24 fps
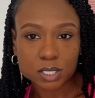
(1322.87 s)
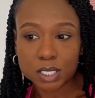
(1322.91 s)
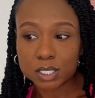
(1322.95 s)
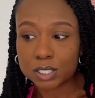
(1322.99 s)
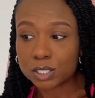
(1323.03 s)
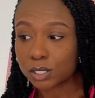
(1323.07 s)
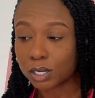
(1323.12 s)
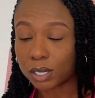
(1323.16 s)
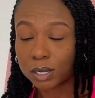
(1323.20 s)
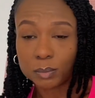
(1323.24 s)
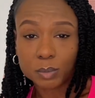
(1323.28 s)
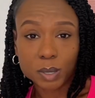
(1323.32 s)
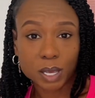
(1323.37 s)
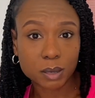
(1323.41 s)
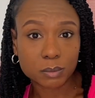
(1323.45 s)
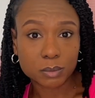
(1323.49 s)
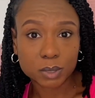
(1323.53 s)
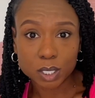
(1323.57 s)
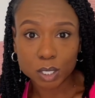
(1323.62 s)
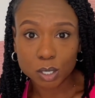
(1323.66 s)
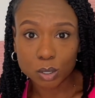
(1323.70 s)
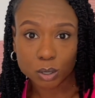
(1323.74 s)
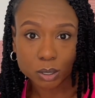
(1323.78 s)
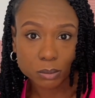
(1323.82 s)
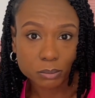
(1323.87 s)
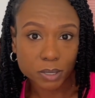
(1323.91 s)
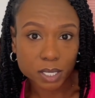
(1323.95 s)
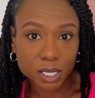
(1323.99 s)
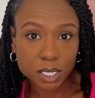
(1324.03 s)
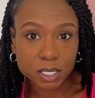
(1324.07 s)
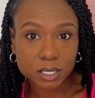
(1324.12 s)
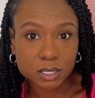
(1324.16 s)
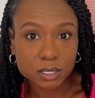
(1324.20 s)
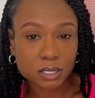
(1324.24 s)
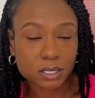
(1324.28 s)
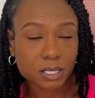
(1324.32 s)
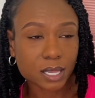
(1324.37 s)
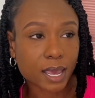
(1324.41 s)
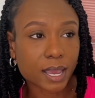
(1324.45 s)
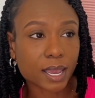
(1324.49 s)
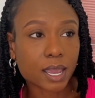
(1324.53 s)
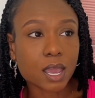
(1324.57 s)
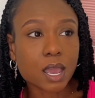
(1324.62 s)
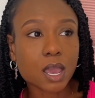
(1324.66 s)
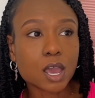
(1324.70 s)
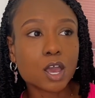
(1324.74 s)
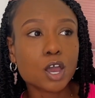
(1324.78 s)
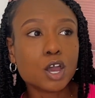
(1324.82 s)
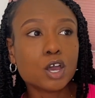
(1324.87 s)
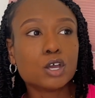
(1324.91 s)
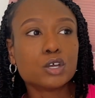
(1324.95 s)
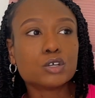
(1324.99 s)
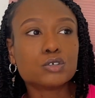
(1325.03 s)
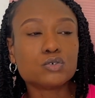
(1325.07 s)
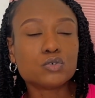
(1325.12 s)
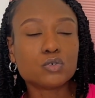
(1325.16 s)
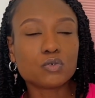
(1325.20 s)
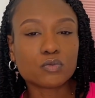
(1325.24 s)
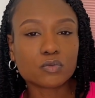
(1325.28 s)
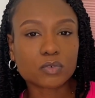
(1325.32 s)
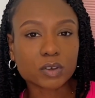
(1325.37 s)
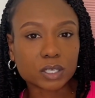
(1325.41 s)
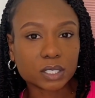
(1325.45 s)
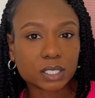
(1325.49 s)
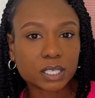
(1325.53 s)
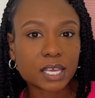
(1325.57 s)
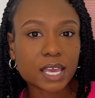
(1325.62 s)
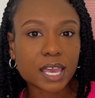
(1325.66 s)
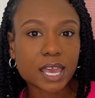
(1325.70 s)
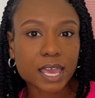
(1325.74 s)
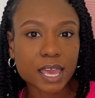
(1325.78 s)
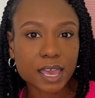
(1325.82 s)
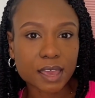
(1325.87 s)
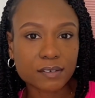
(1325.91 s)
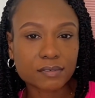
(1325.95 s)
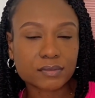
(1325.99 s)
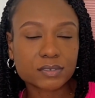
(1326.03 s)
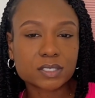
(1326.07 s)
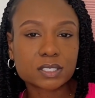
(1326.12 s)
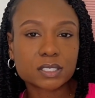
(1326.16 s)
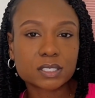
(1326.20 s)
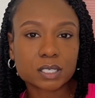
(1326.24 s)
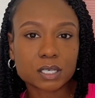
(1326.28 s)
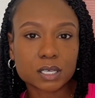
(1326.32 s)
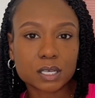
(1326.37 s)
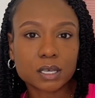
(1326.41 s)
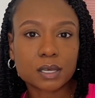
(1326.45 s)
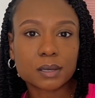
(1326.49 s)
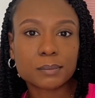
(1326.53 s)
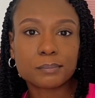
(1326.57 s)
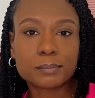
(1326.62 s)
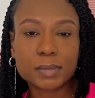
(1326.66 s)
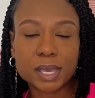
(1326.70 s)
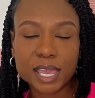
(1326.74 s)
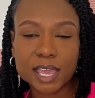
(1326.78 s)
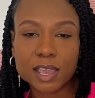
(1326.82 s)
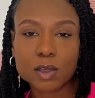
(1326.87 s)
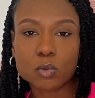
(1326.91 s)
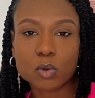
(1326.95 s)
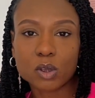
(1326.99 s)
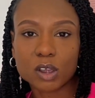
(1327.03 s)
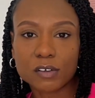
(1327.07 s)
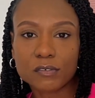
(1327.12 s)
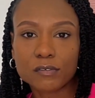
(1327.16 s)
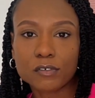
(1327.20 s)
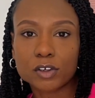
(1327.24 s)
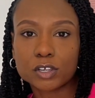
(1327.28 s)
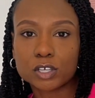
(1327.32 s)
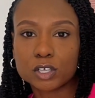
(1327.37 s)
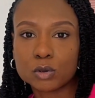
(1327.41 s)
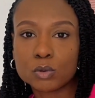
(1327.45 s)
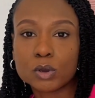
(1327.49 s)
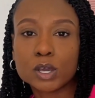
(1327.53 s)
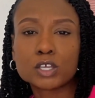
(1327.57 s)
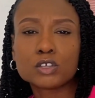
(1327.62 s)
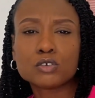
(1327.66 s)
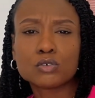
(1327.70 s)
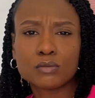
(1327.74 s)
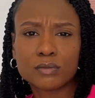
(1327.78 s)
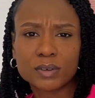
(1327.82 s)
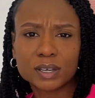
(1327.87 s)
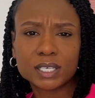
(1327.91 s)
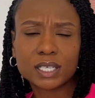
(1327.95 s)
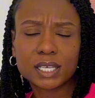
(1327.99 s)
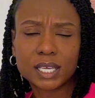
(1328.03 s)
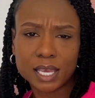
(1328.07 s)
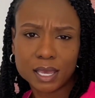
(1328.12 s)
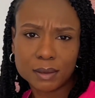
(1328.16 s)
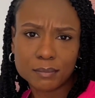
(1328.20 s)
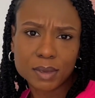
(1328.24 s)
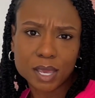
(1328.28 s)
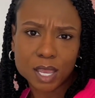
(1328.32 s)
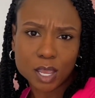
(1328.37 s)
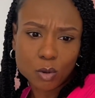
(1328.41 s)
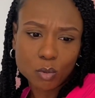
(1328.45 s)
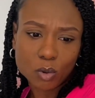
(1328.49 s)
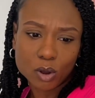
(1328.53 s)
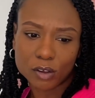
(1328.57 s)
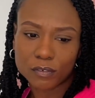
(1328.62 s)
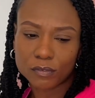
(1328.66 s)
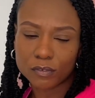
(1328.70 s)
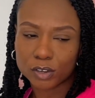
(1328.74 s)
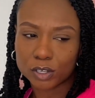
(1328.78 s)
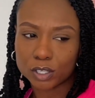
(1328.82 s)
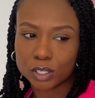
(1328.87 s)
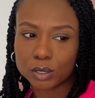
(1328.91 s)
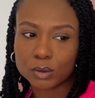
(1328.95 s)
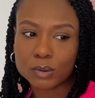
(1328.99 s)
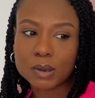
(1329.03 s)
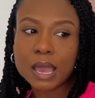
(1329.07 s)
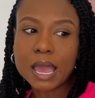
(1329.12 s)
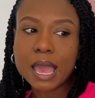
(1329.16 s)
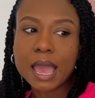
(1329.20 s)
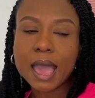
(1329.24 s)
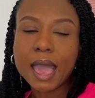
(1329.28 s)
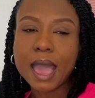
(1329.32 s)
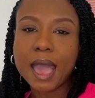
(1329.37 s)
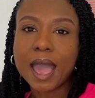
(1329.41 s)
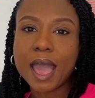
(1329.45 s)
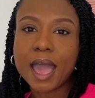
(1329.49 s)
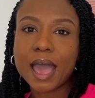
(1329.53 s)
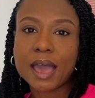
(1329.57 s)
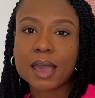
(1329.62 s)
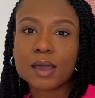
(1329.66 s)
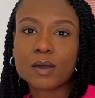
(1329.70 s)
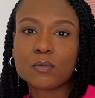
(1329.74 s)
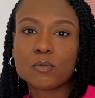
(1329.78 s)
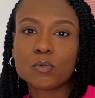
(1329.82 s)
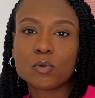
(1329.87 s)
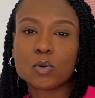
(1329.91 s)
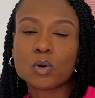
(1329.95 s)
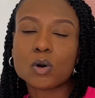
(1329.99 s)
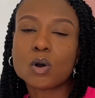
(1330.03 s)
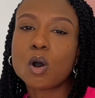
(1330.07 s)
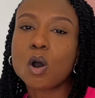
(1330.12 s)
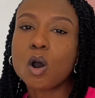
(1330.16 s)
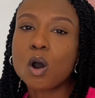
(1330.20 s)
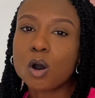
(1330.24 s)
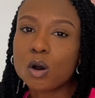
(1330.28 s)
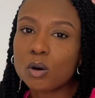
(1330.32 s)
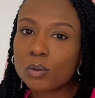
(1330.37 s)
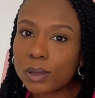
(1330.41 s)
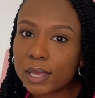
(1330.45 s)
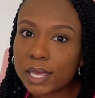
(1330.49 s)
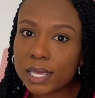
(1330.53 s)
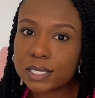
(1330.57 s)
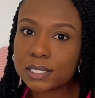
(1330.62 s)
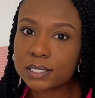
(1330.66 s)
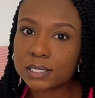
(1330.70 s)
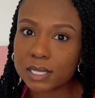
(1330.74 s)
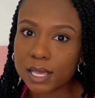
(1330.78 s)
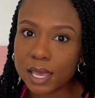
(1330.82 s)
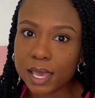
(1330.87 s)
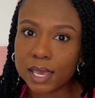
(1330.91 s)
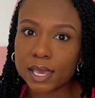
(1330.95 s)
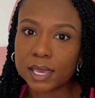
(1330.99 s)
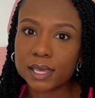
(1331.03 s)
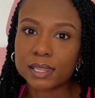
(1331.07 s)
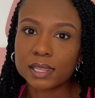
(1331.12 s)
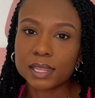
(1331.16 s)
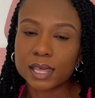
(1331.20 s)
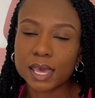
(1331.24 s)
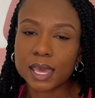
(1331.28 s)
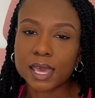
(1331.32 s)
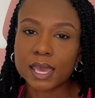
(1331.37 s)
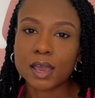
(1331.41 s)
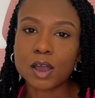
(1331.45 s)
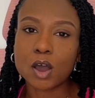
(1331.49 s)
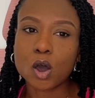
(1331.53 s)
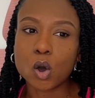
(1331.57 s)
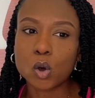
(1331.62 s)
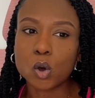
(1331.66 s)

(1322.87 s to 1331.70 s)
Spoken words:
and certain payment agreements. Like, you really have to make it work for you, and you really can make it work for you. I will always say that